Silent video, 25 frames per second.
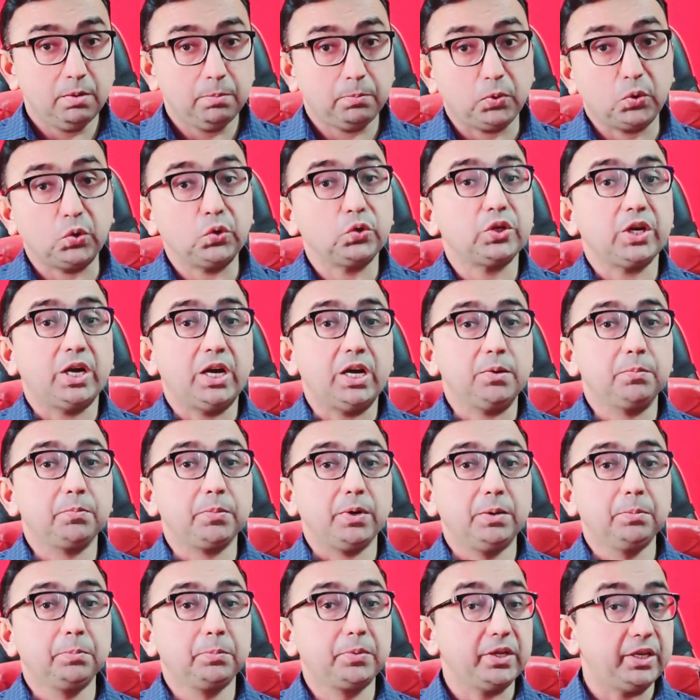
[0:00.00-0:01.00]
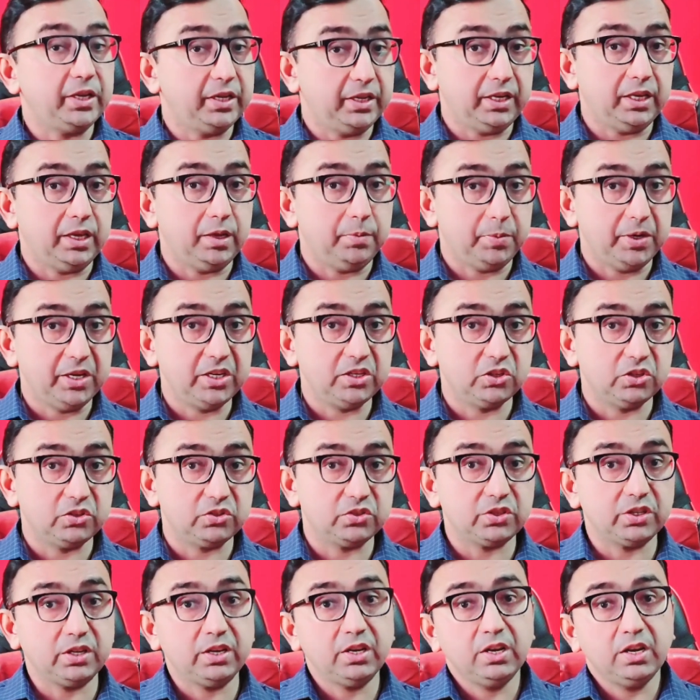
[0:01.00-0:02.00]
proton pump
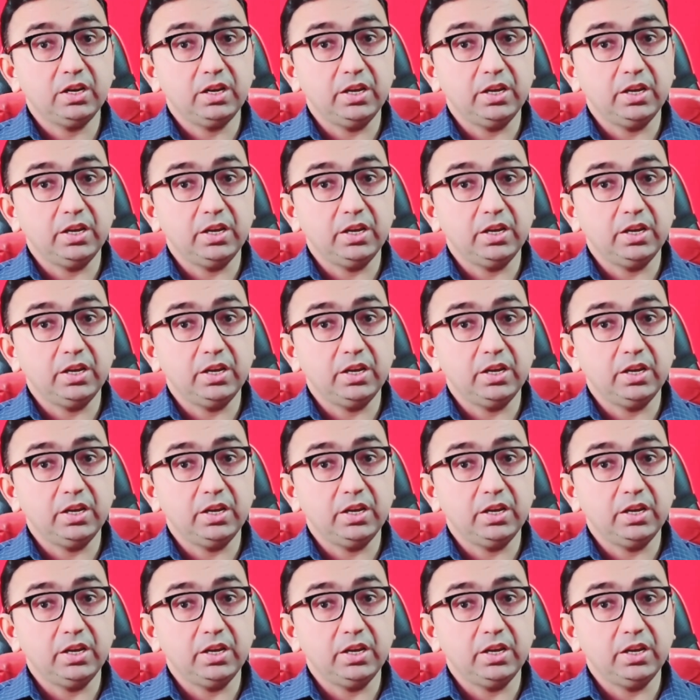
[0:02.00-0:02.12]
inhibitors